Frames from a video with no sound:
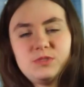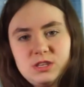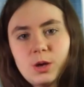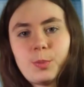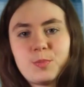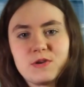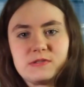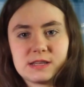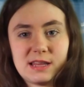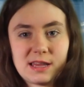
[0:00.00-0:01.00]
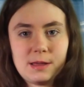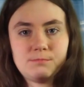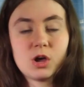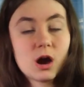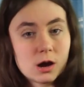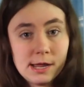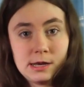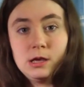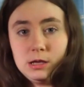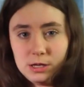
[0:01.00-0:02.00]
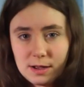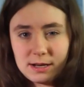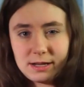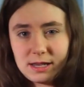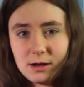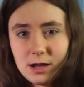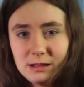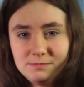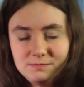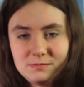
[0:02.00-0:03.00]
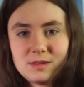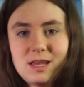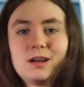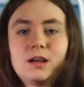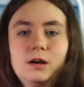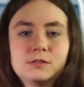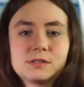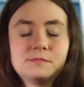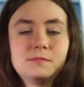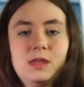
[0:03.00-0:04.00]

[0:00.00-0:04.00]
You'll be moved to click it. All right, you ready to hear it? Here goes.